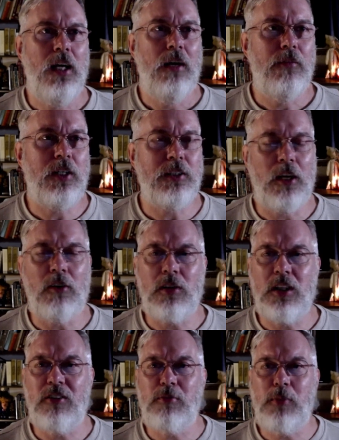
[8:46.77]
because I don't
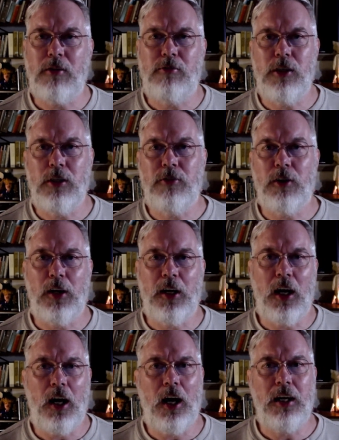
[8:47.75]
lift my feet very
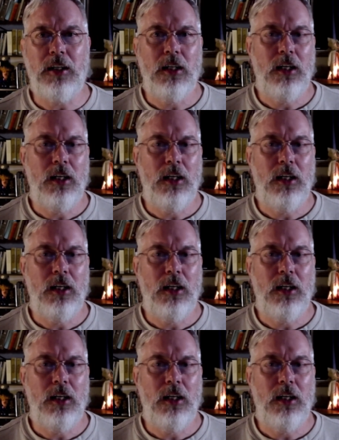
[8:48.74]
high